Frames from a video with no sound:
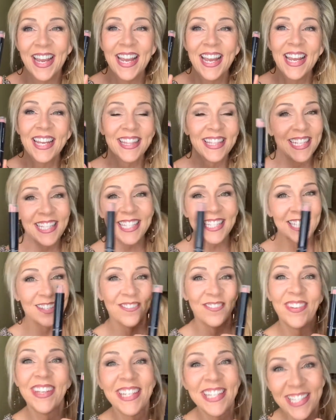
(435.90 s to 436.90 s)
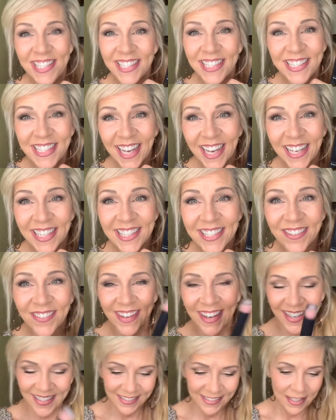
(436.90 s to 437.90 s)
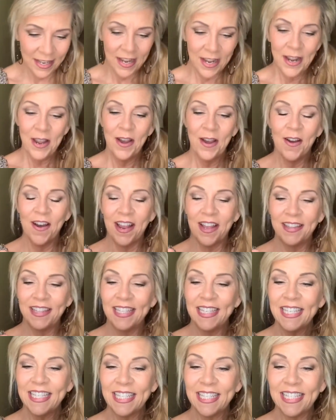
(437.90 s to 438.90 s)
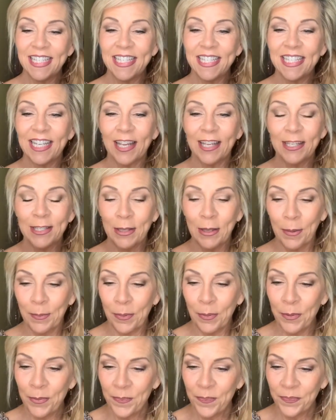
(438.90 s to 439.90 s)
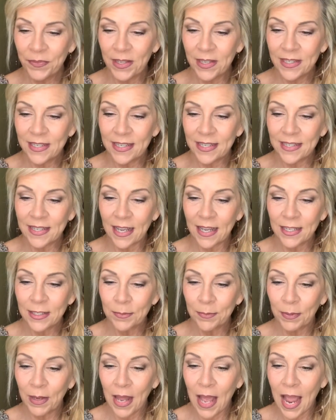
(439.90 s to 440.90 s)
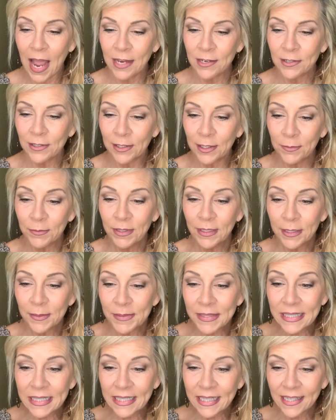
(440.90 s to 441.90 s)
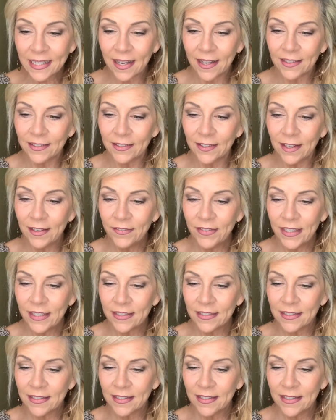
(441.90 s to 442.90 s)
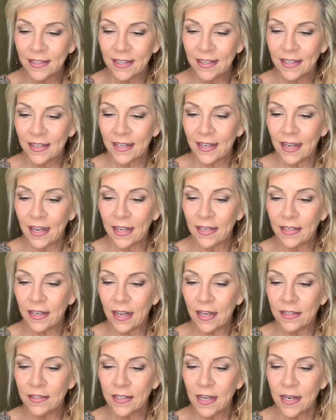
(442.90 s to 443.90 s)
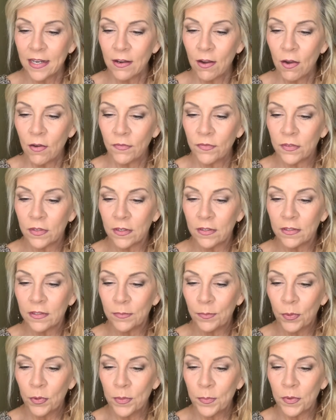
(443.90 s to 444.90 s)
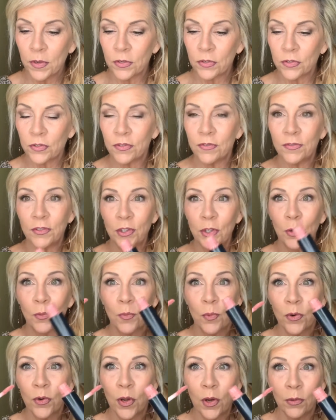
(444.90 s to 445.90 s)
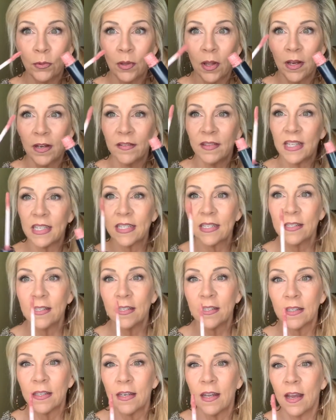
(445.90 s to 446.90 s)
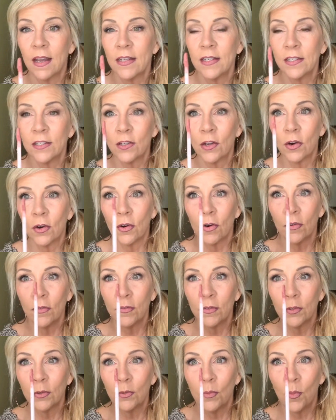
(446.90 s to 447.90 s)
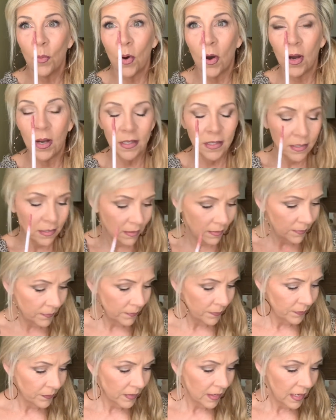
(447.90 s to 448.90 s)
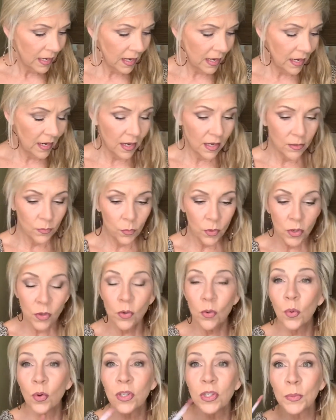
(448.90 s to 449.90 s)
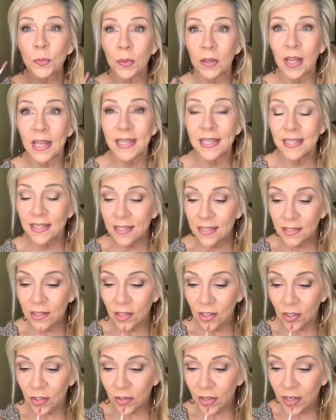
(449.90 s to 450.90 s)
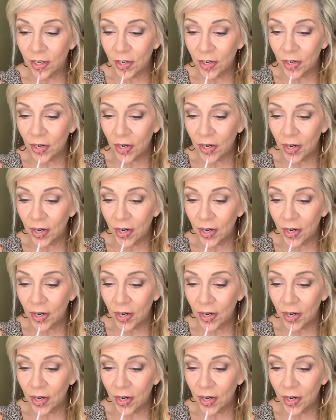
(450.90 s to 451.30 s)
This is the finishing touch, okay. All right, this is a Supple. This is a Splash liquid lipstick. I love it. And take off, pretty much, you don't want a whole lot of this. This is a nice curved little wand. And we are going to place this color here,